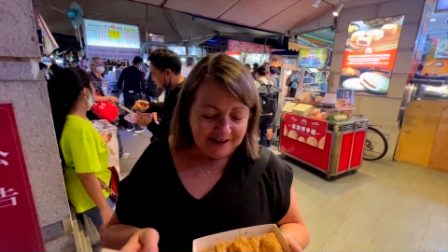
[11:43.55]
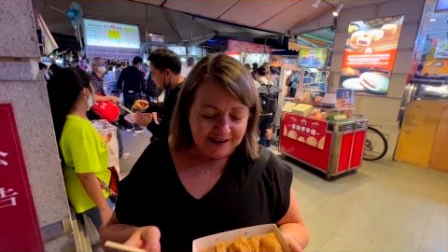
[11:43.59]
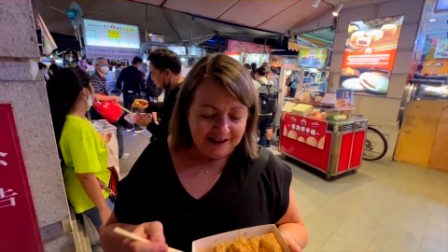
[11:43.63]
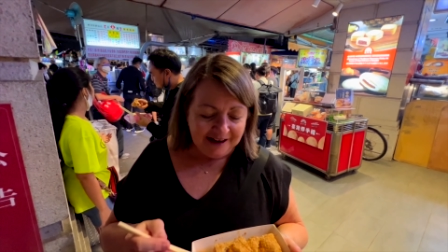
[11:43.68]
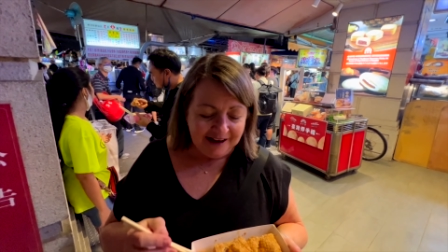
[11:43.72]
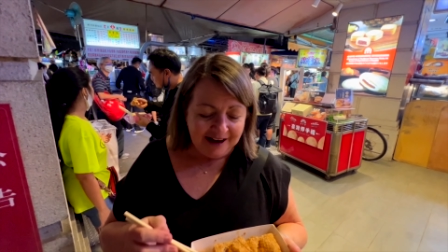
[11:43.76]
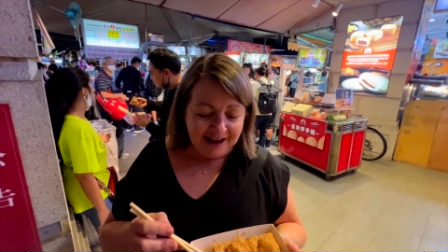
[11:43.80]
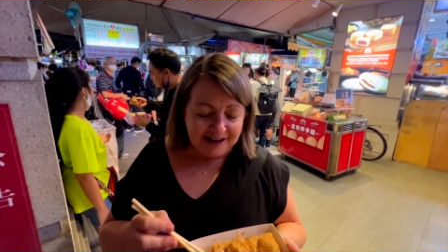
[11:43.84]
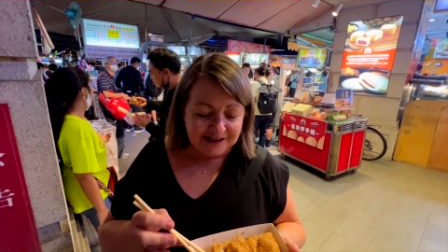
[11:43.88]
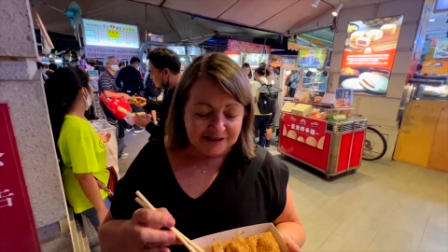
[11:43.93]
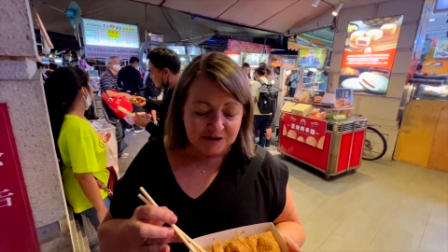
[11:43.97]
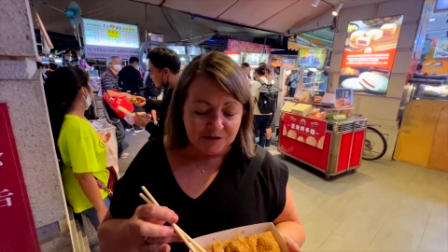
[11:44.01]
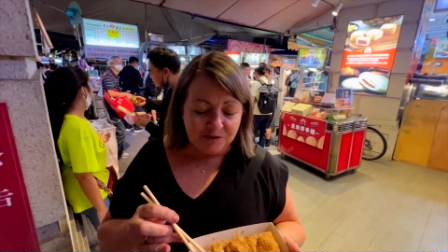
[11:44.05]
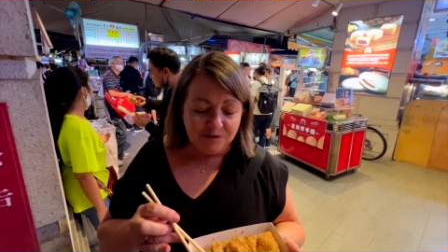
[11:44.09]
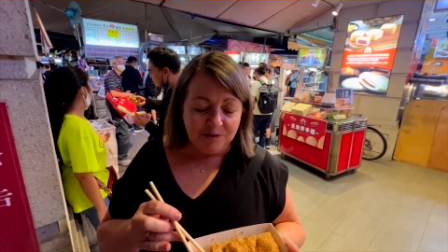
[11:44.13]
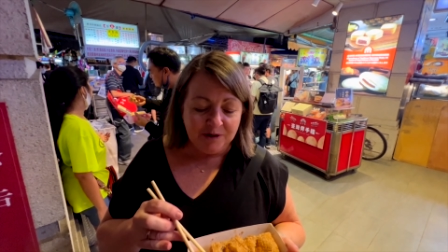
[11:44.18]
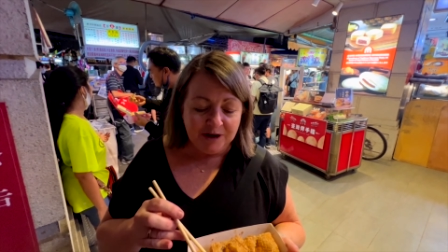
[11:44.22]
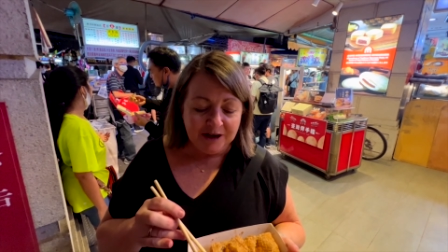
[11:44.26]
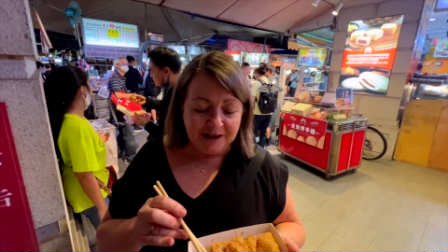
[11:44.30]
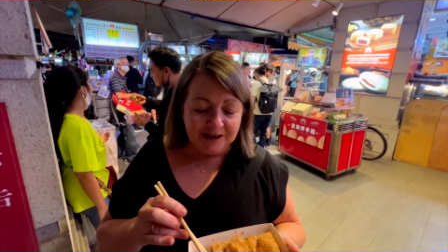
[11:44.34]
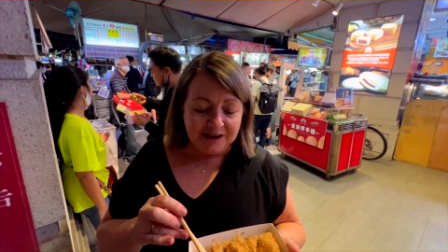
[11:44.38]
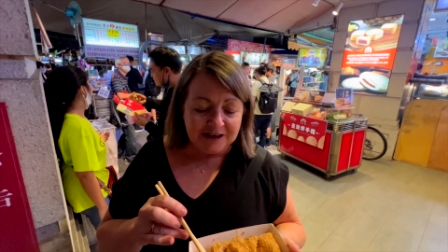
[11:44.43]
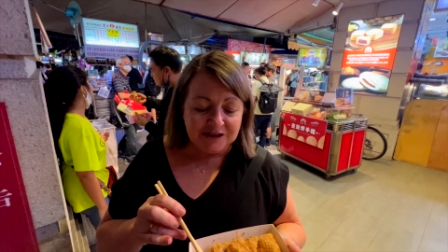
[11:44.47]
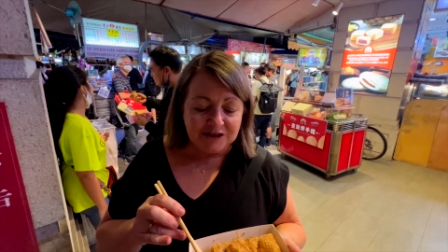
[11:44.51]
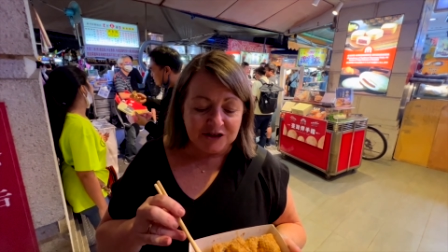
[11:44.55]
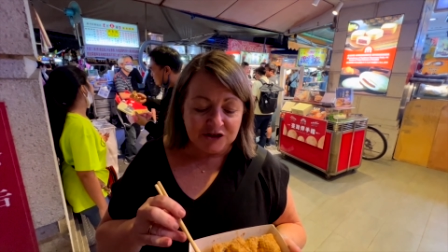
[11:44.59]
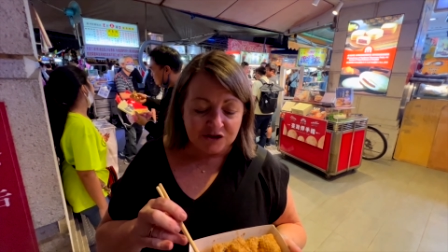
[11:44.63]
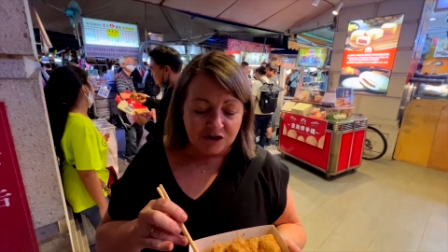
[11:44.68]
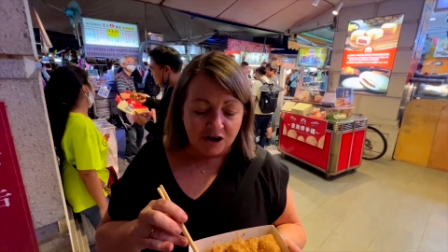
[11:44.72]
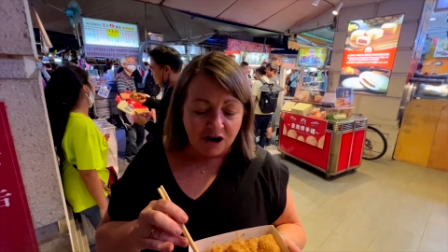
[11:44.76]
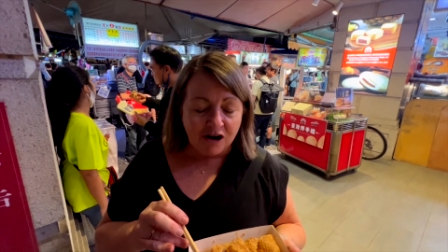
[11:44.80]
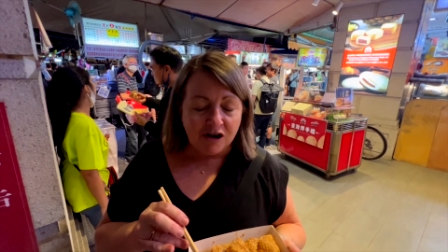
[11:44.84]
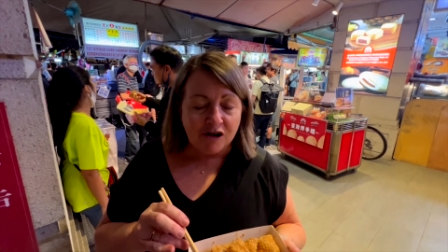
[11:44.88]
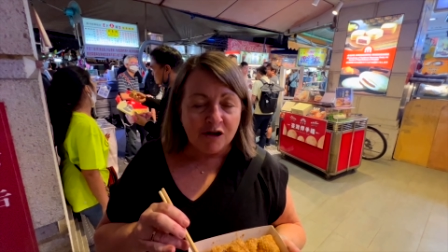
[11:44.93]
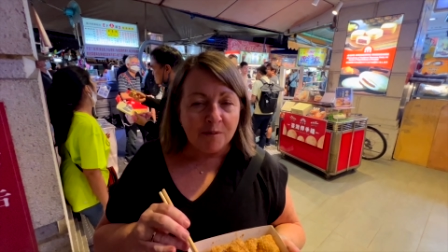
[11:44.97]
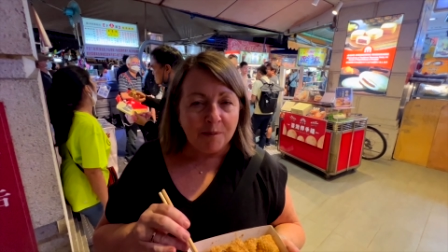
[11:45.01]
it has a really
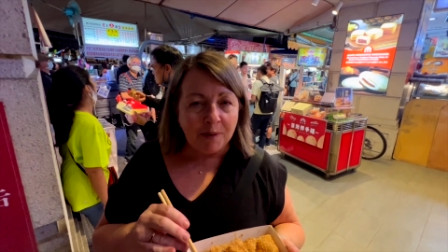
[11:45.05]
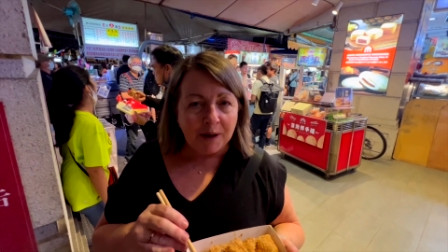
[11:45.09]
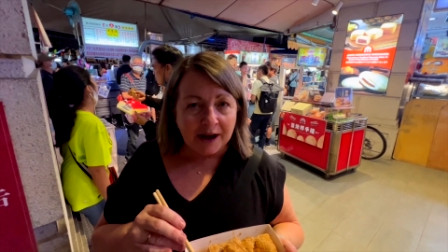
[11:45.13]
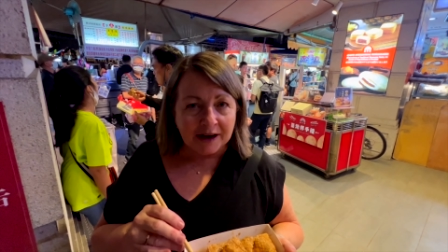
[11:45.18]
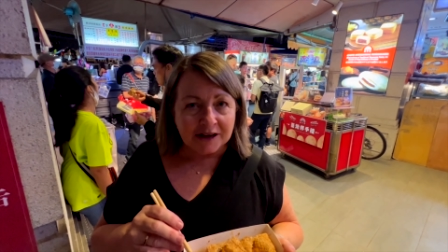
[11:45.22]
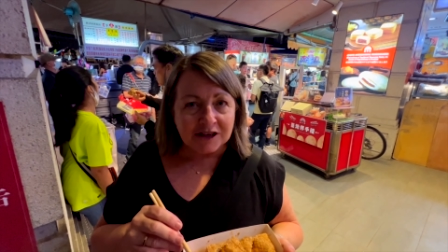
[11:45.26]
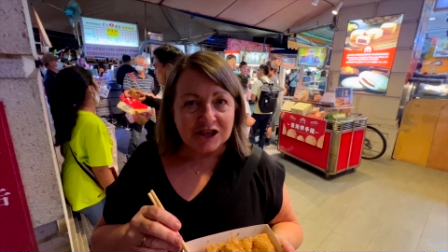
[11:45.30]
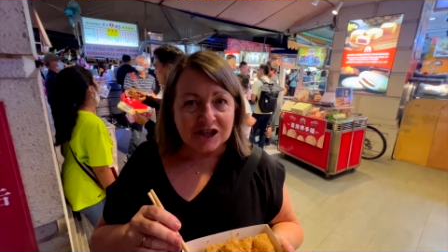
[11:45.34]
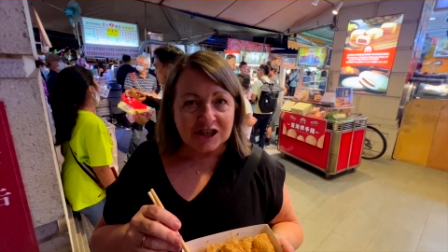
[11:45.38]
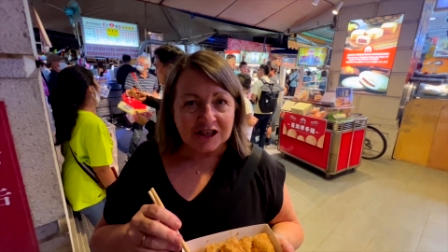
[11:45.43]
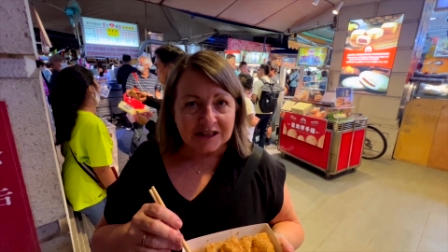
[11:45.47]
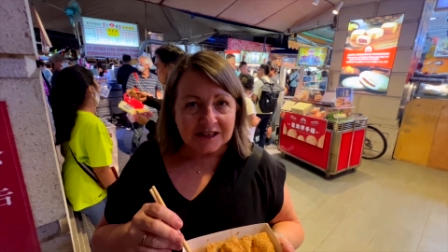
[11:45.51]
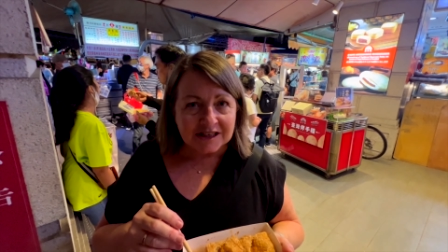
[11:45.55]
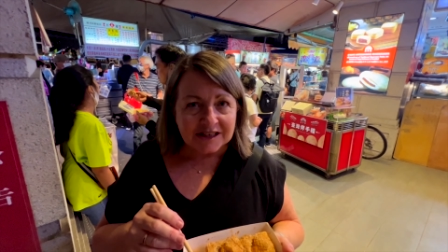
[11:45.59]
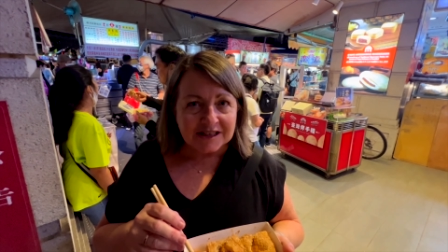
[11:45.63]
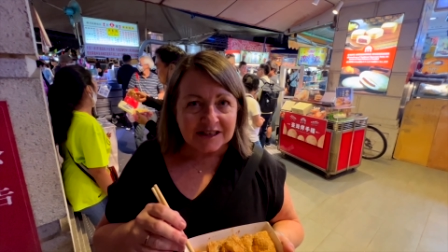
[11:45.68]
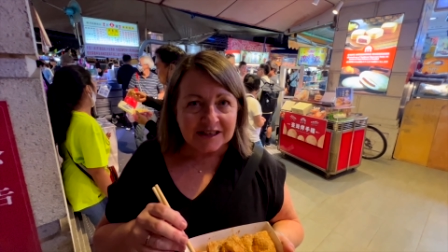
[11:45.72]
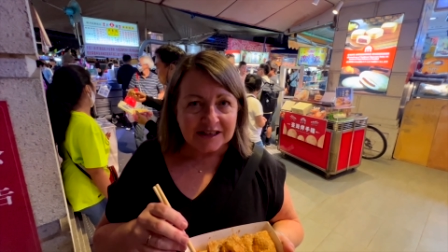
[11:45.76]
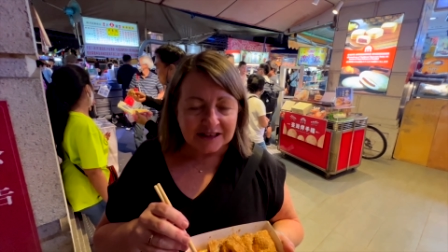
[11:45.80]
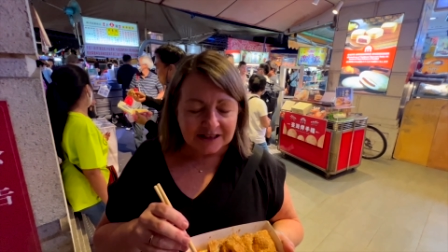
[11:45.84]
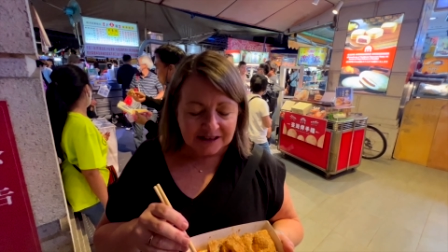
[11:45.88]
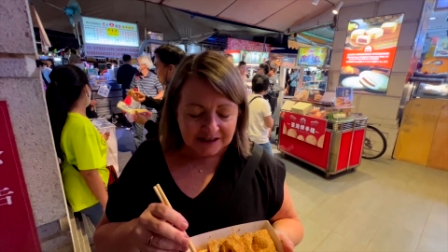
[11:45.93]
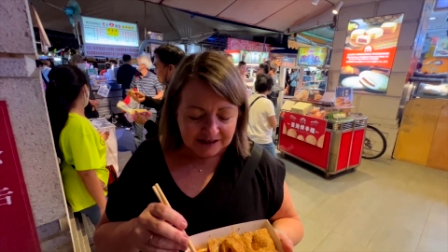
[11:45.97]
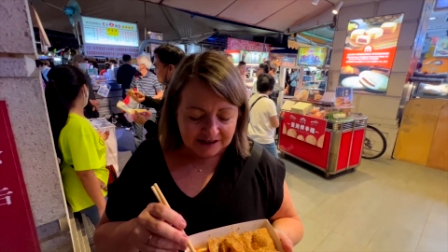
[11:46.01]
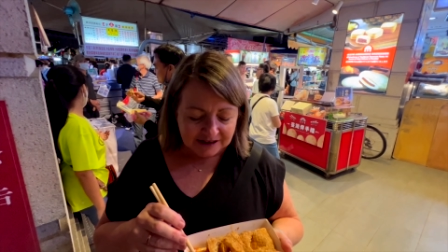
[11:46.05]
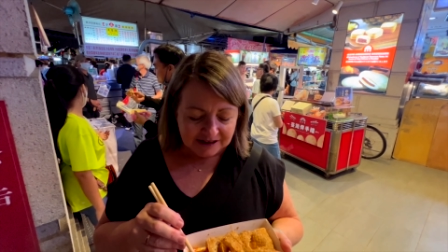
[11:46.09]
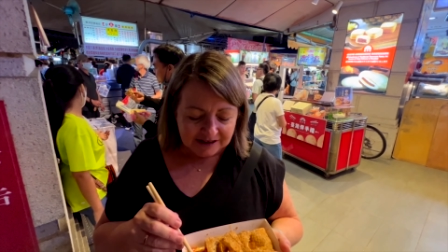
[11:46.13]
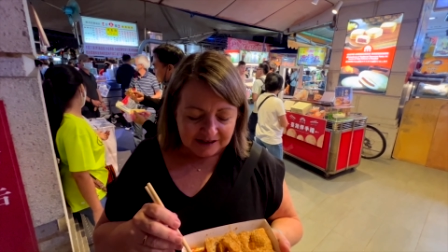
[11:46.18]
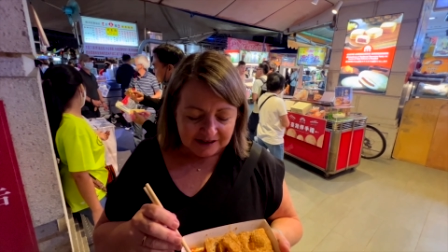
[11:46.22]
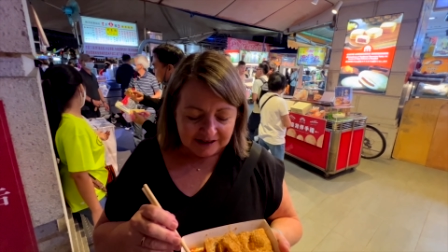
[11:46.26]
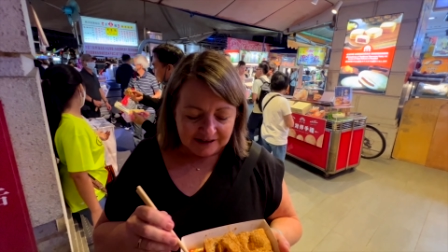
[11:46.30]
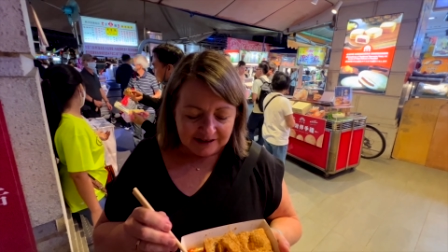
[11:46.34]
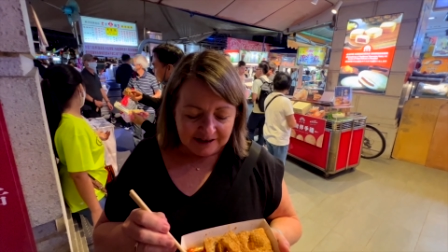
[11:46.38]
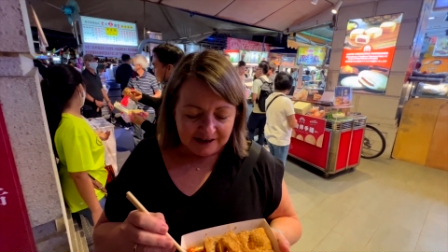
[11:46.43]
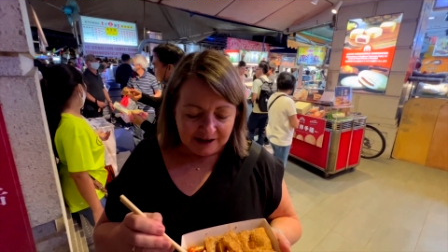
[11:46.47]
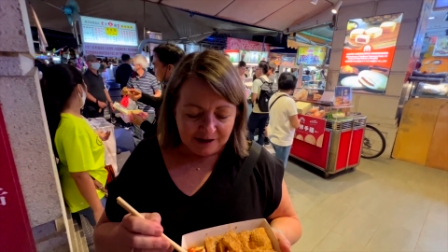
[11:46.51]
strong, pungent
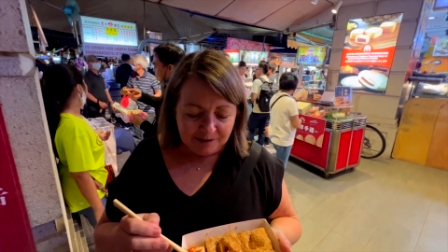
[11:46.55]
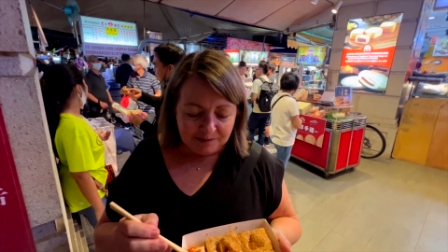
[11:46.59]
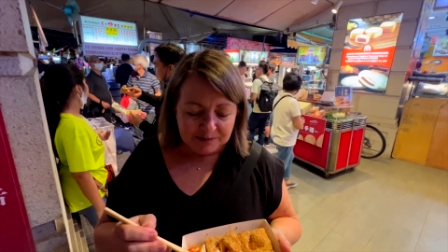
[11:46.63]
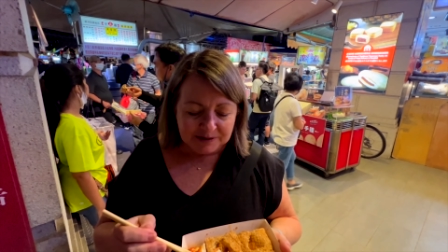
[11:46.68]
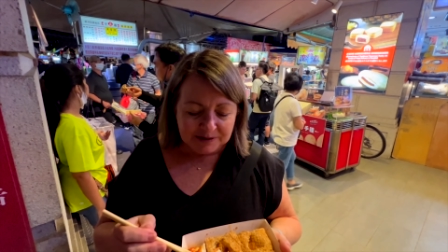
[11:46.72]
um,